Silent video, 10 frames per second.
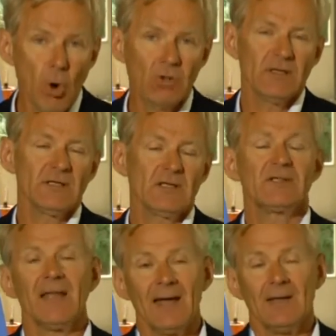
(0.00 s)
were
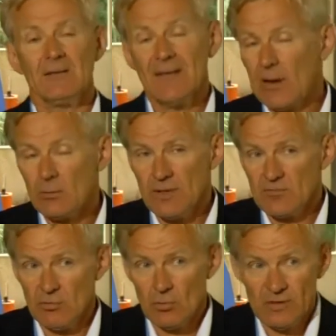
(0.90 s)
in intensive
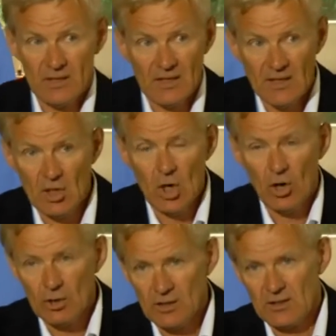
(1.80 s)
discussions
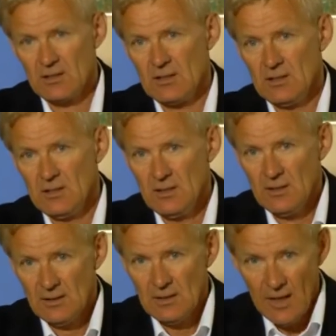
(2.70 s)
to shore up
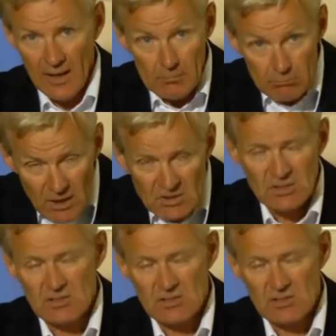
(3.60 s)
Syria's collapsed